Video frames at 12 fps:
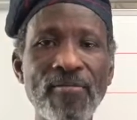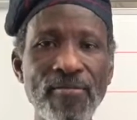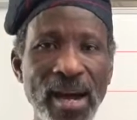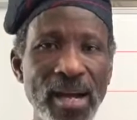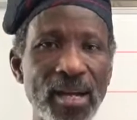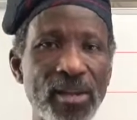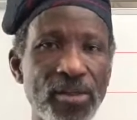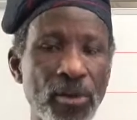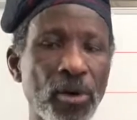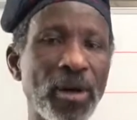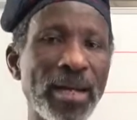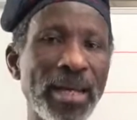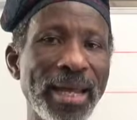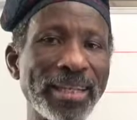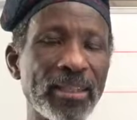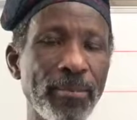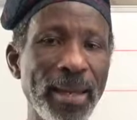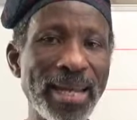very thoroughly
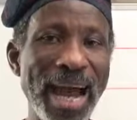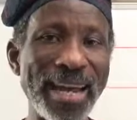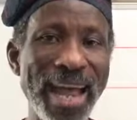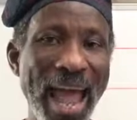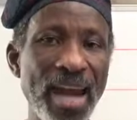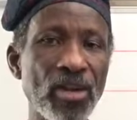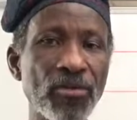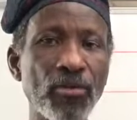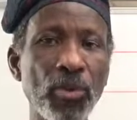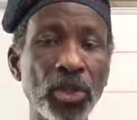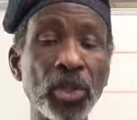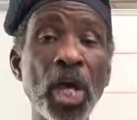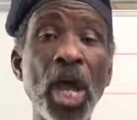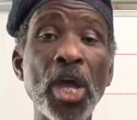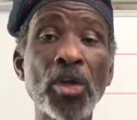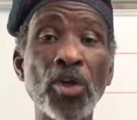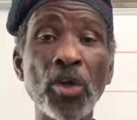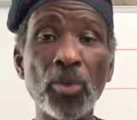explained, at the end of which
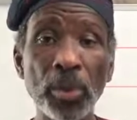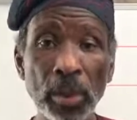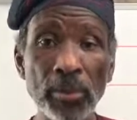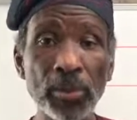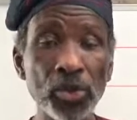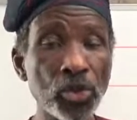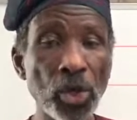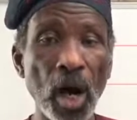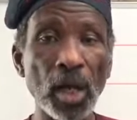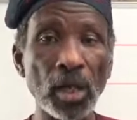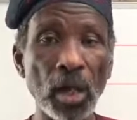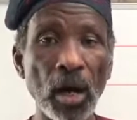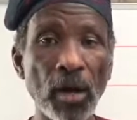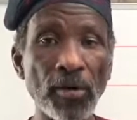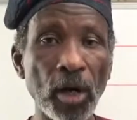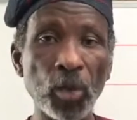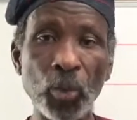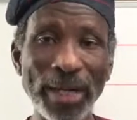you will, inshallah,
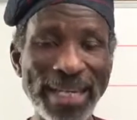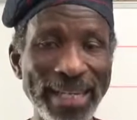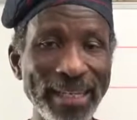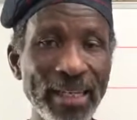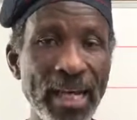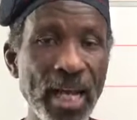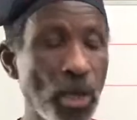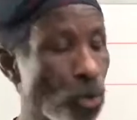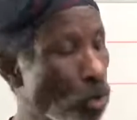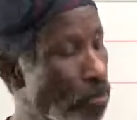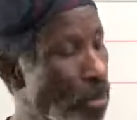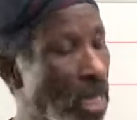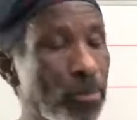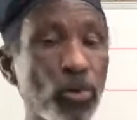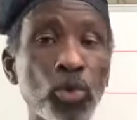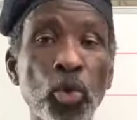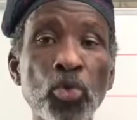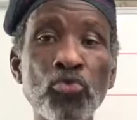God willing, you will be
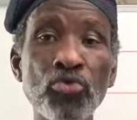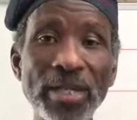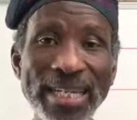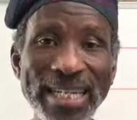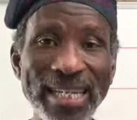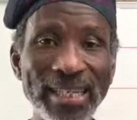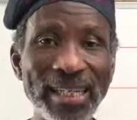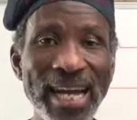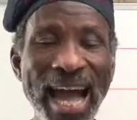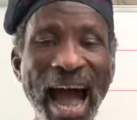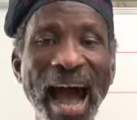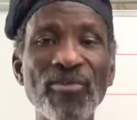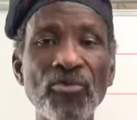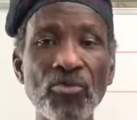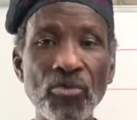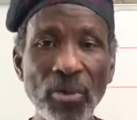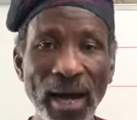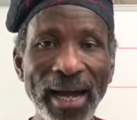able to read
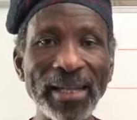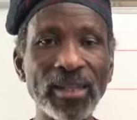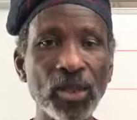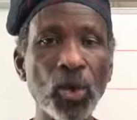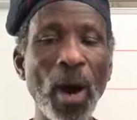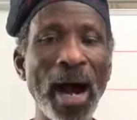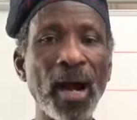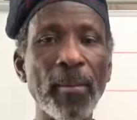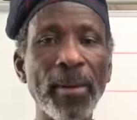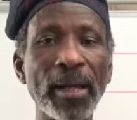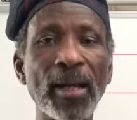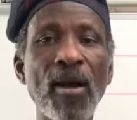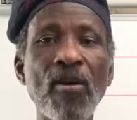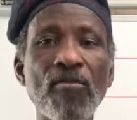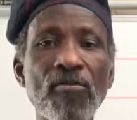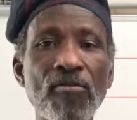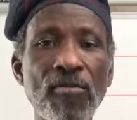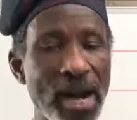and write your Arabic
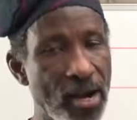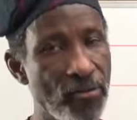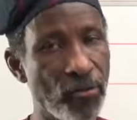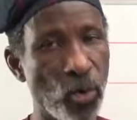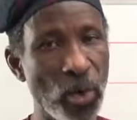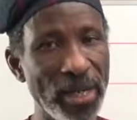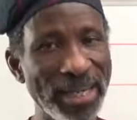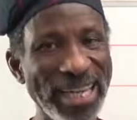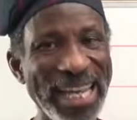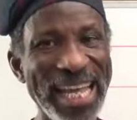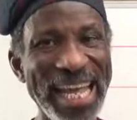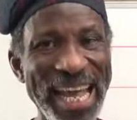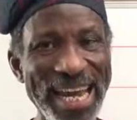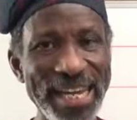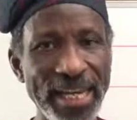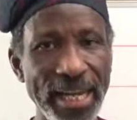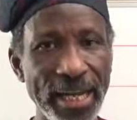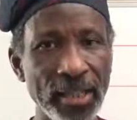very fluently
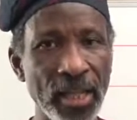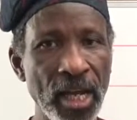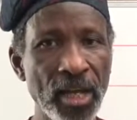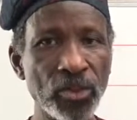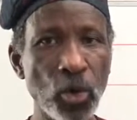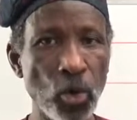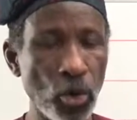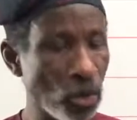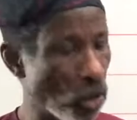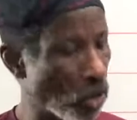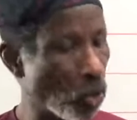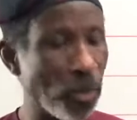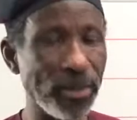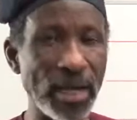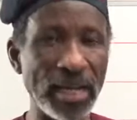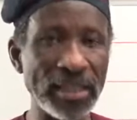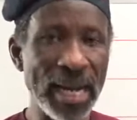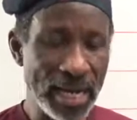indeed. So good luck with
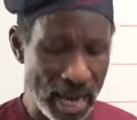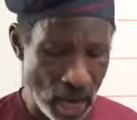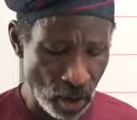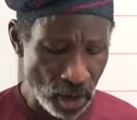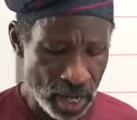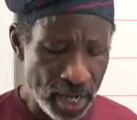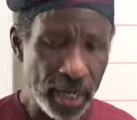that. Now,